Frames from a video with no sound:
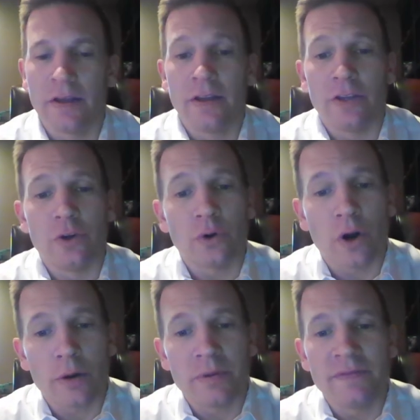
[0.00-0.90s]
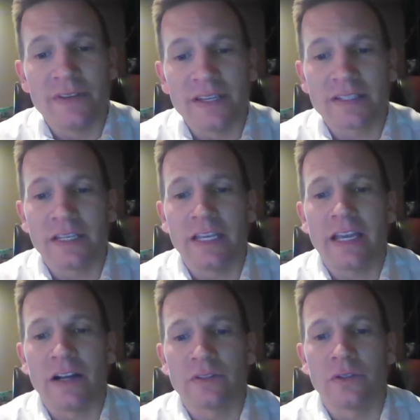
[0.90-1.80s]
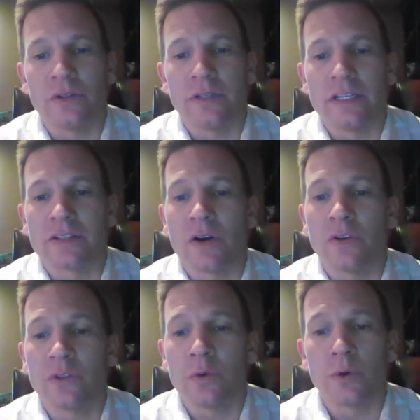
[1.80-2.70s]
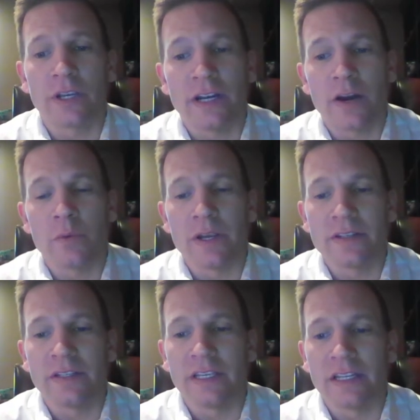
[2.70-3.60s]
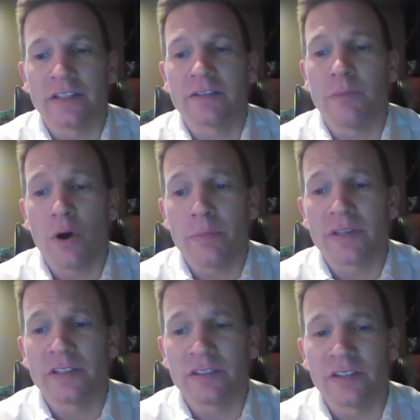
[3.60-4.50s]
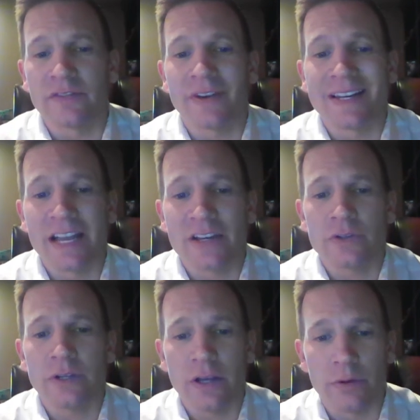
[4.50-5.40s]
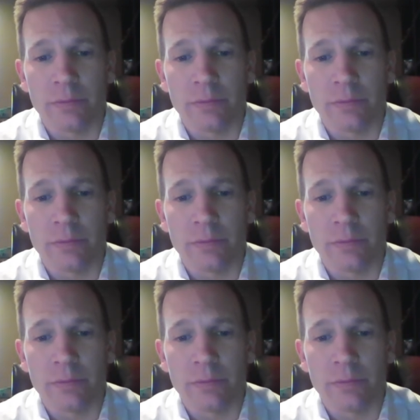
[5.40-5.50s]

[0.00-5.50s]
Your RPV City Council is also working on ways to get small businesses financial help